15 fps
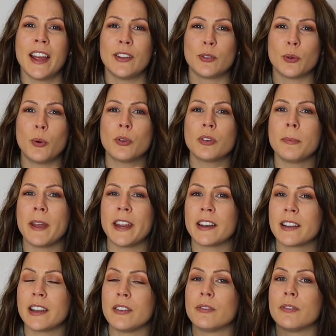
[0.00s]
is
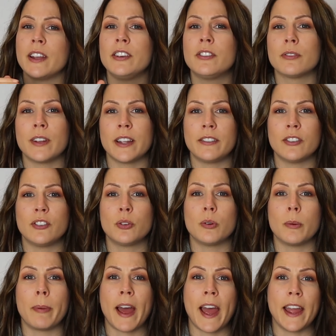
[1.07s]
automatically redirected to
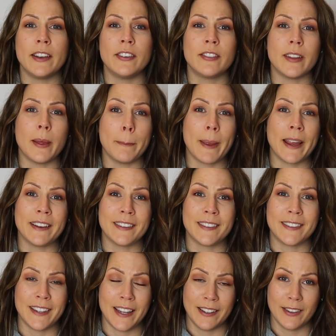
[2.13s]
a page that makes
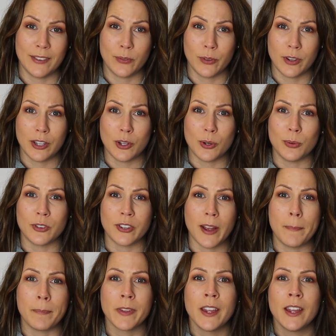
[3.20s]
sense for the user.